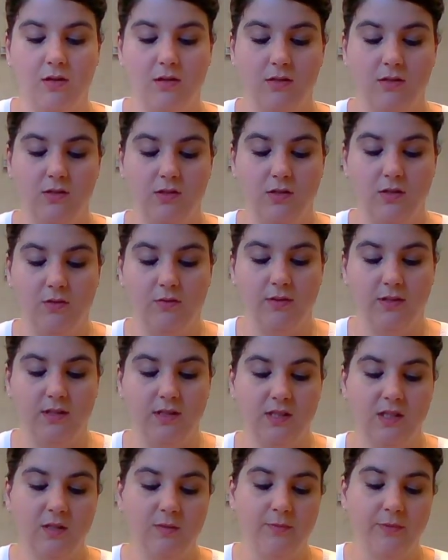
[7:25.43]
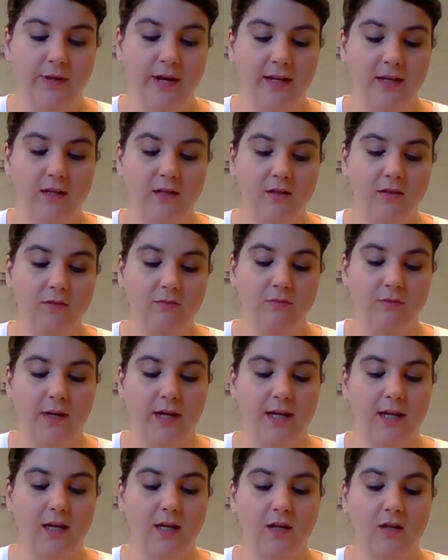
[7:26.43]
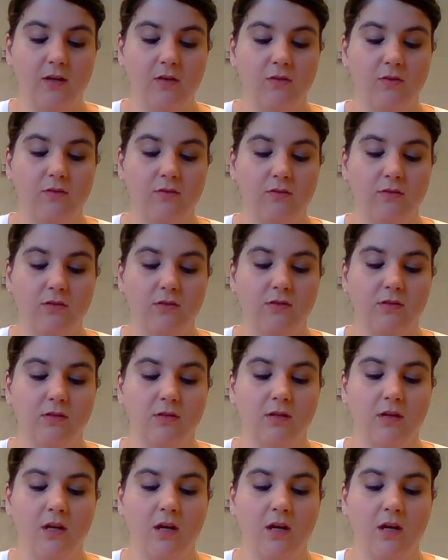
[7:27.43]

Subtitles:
So you can spread it around.